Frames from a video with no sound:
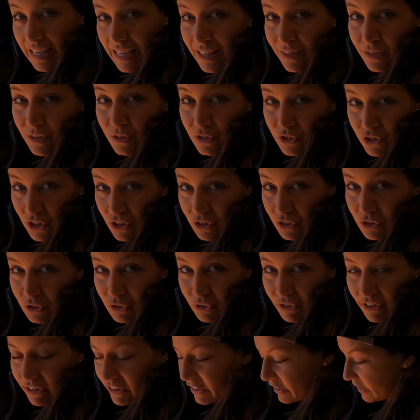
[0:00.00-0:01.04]
in the junk
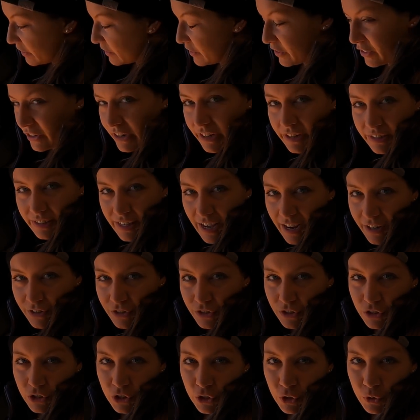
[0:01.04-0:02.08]
drawer, there is
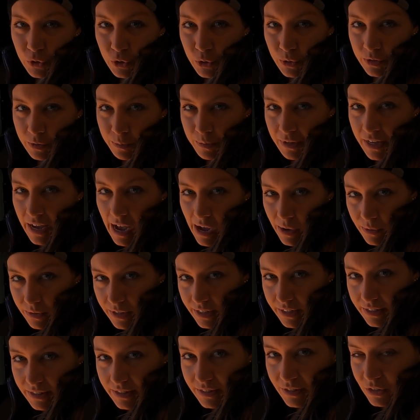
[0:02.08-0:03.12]
actually 2 USB
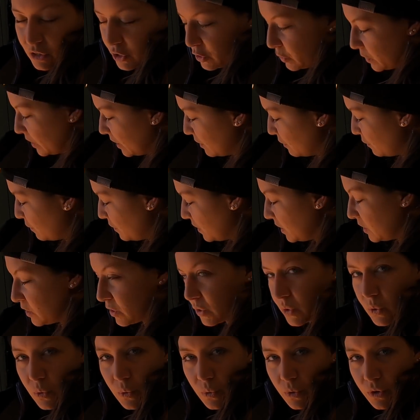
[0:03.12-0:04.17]
outlets. You can feed
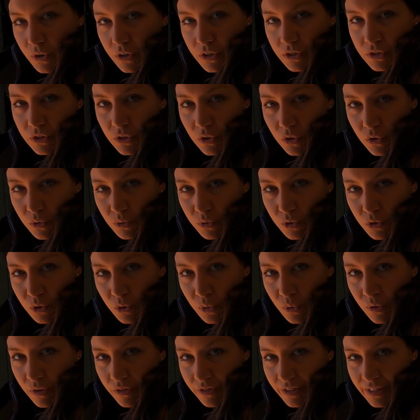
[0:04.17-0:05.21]
the cords
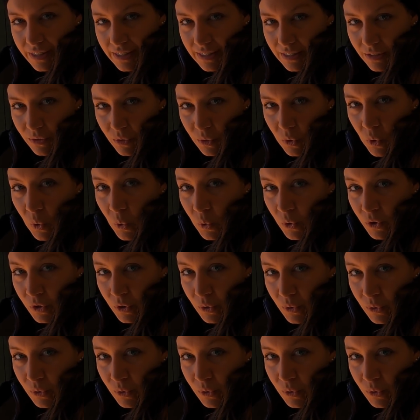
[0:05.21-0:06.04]
through this little cord